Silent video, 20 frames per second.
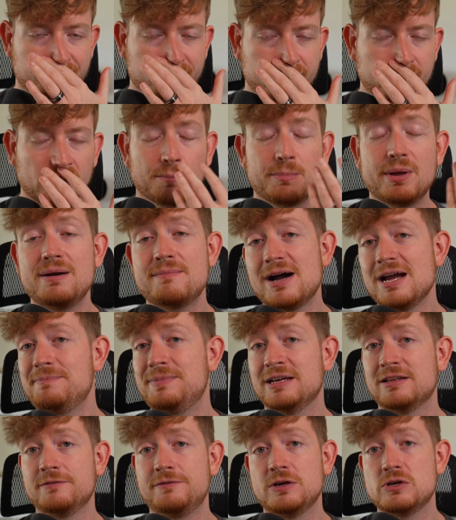But it might be
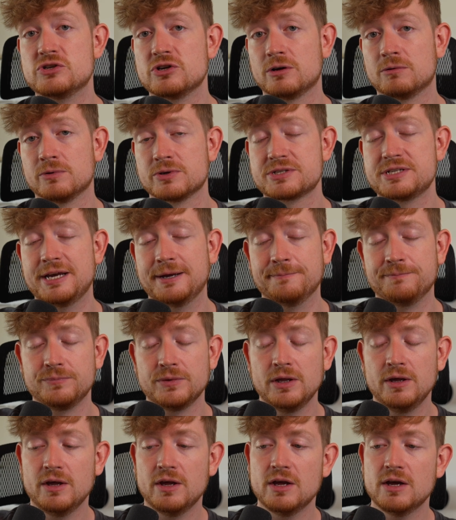in the future. We'll see.
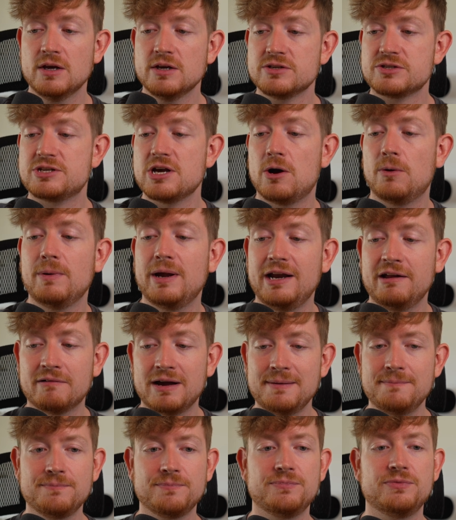So
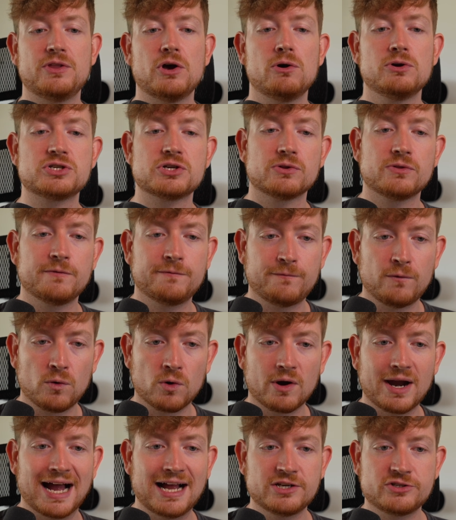anyway, those are the
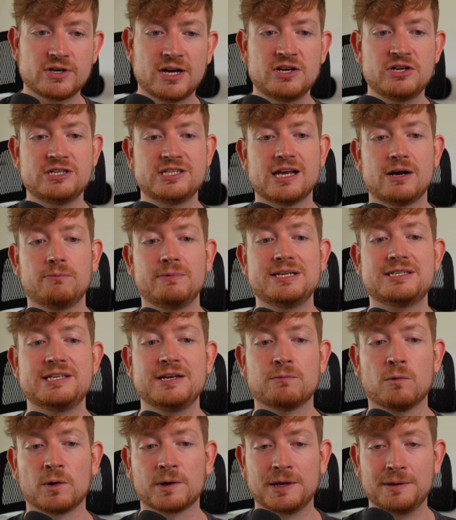4 ad strategies that we see
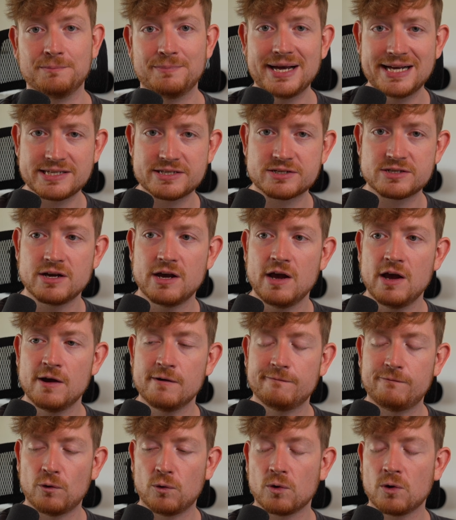working best
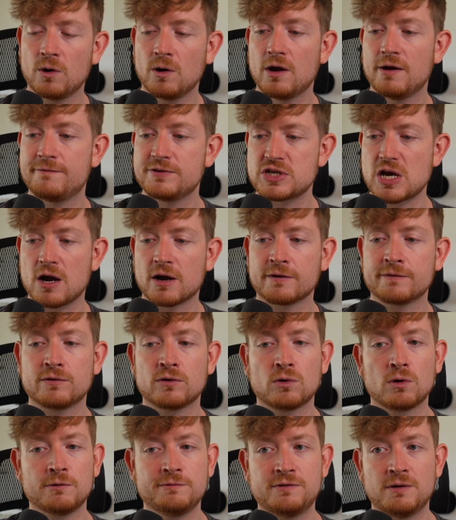for a photographer
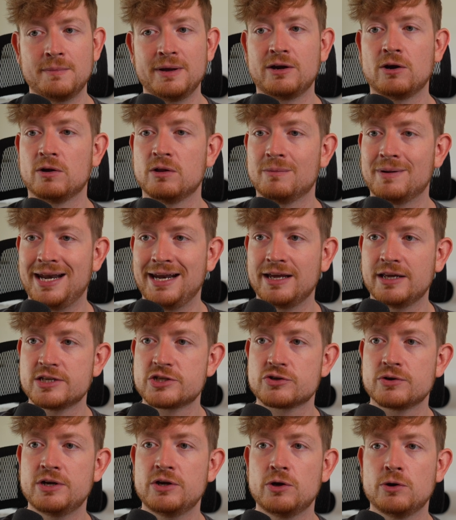or filmmaker in the wedding
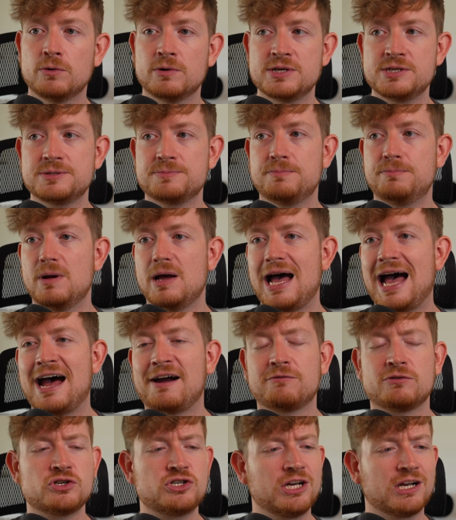industry who is
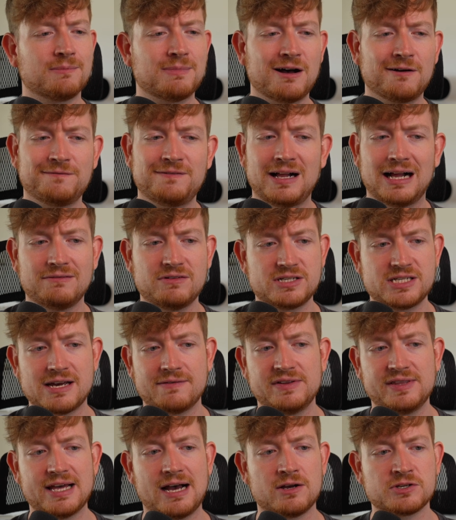averaging about 5,000 to
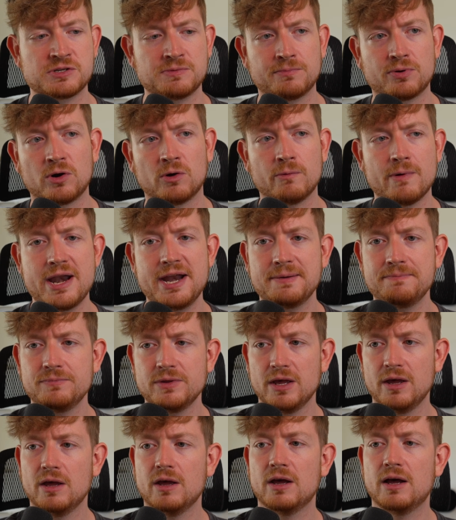7,000 per wedding,
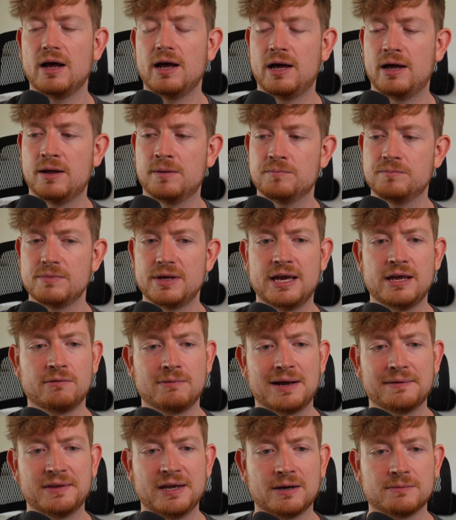and
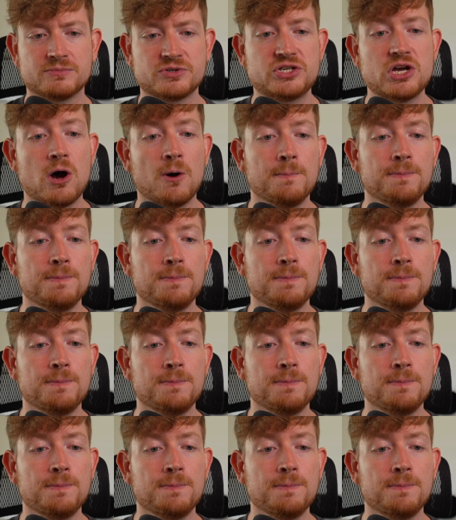around there. So